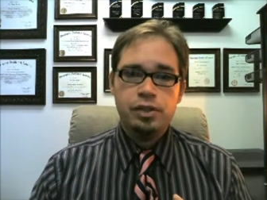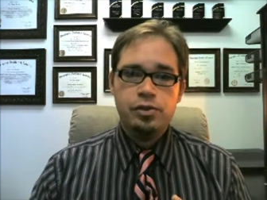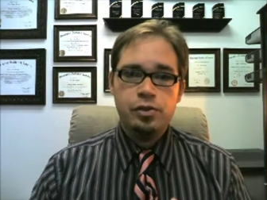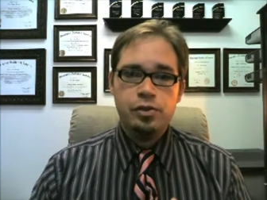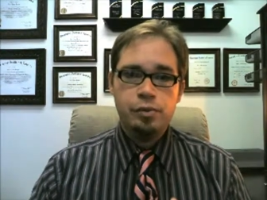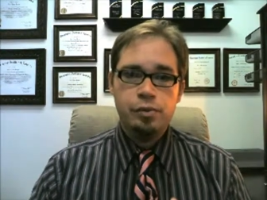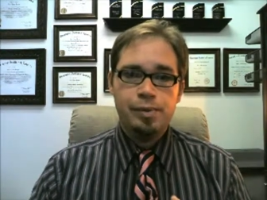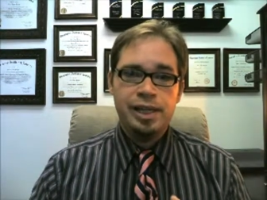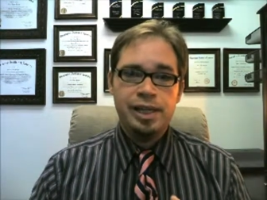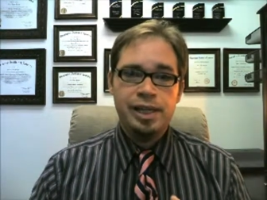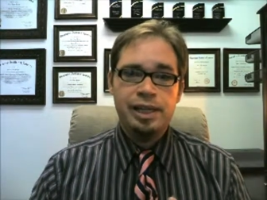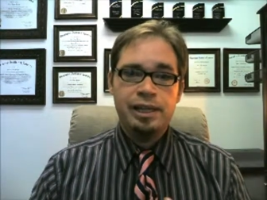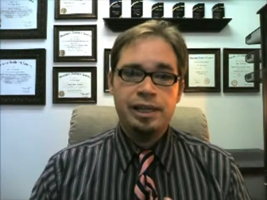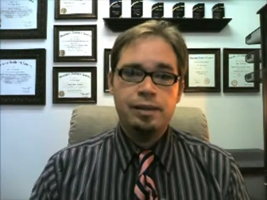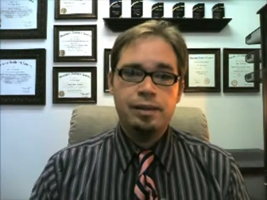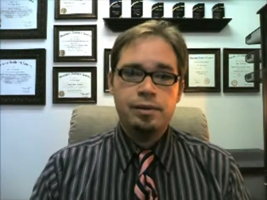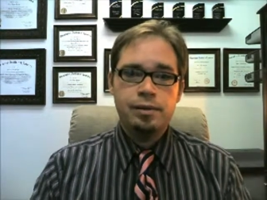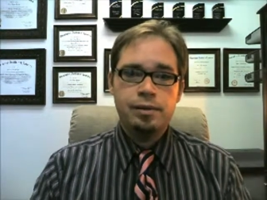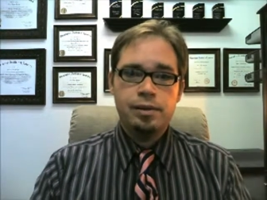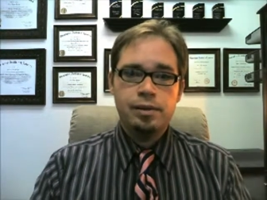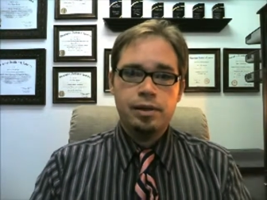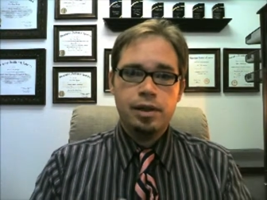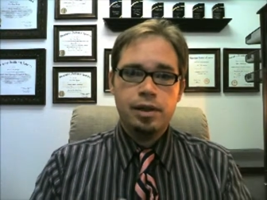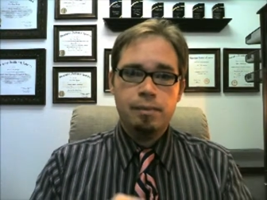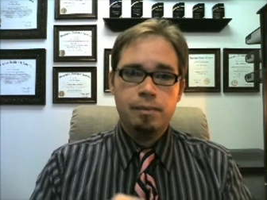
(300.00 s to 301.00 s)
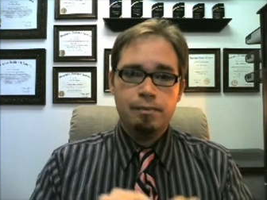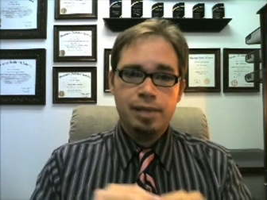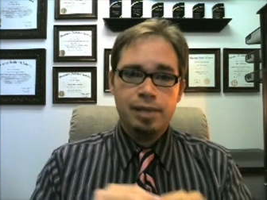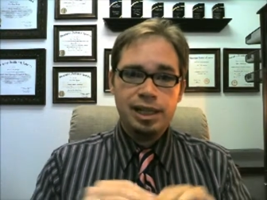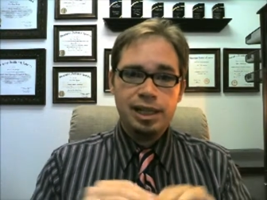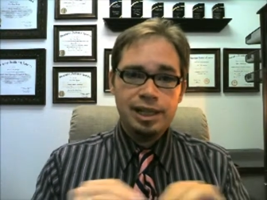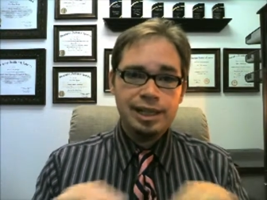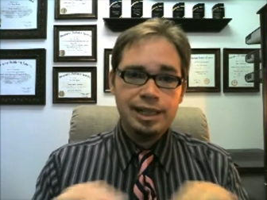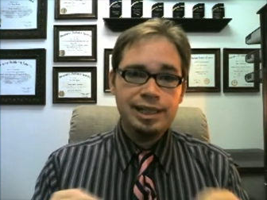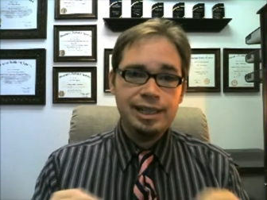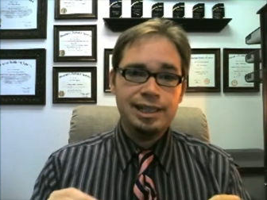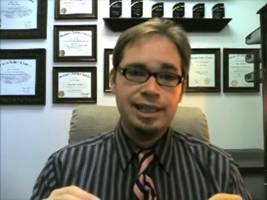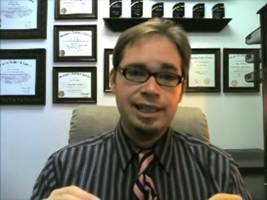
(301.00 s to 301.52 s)
to be
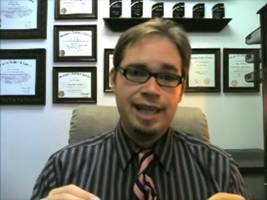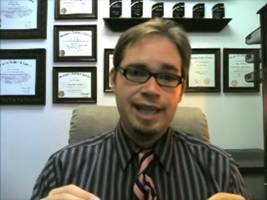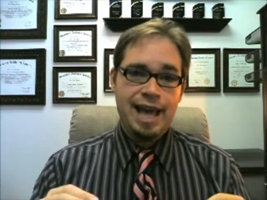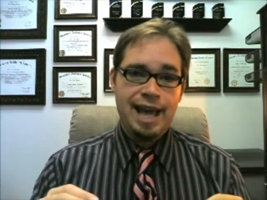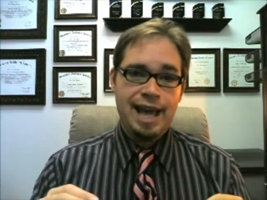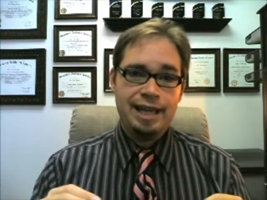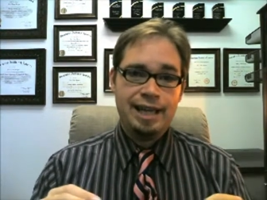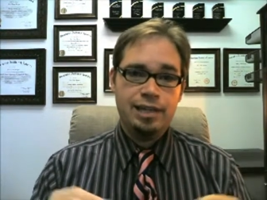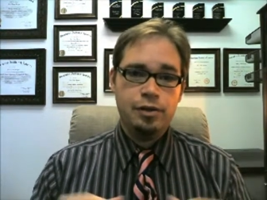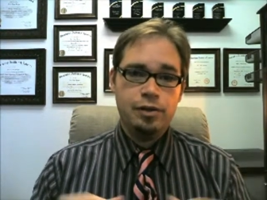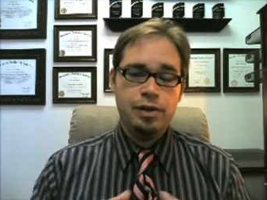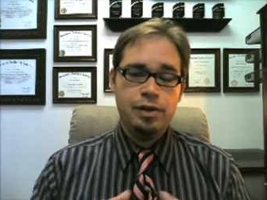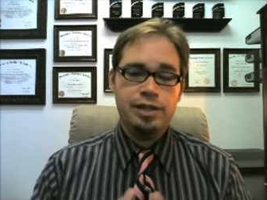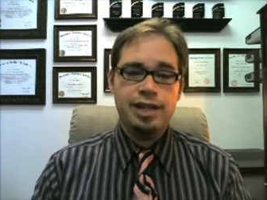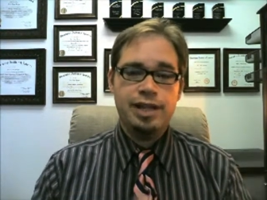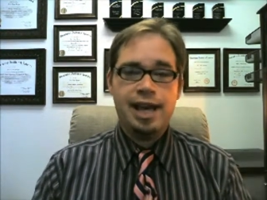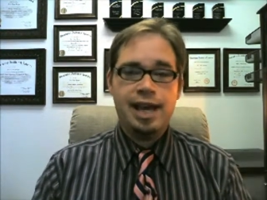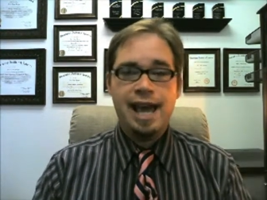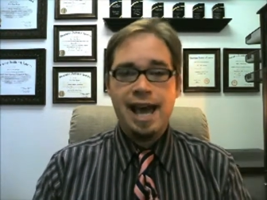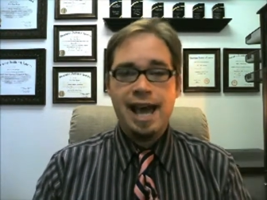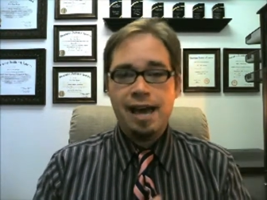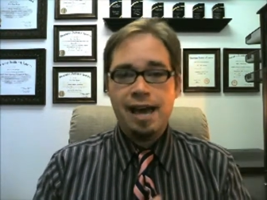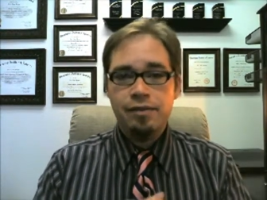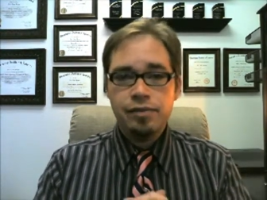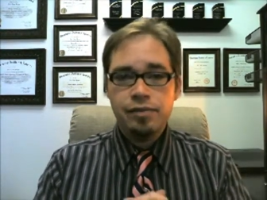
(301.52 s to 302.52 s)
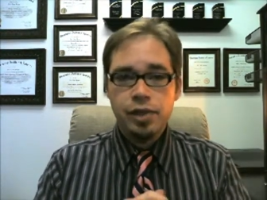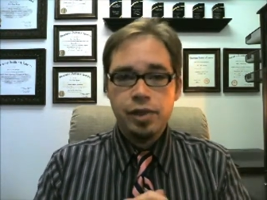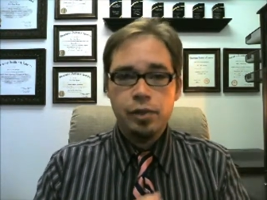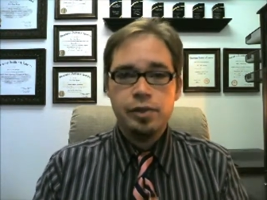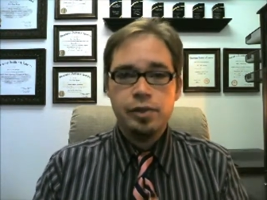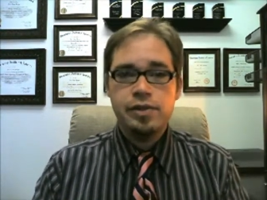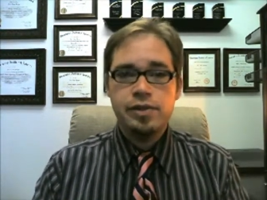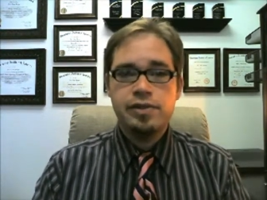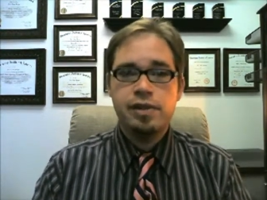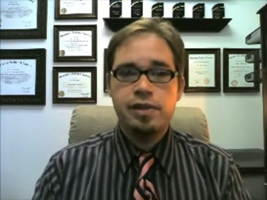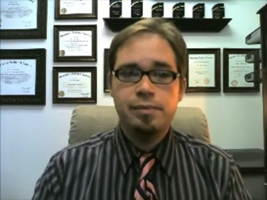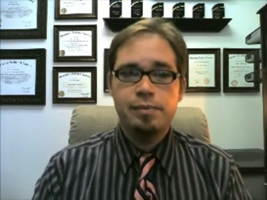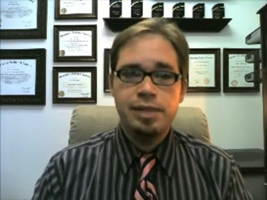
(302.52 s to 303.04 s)
completely accurate. I have
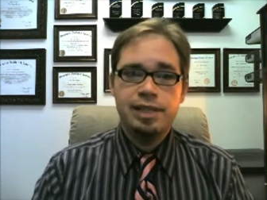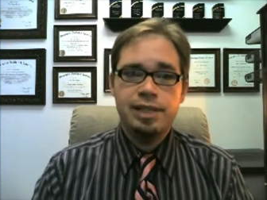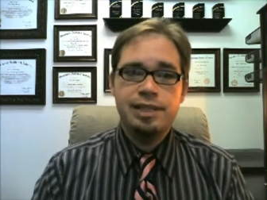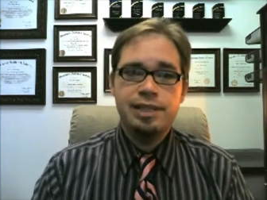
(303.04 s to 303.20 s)
noticed some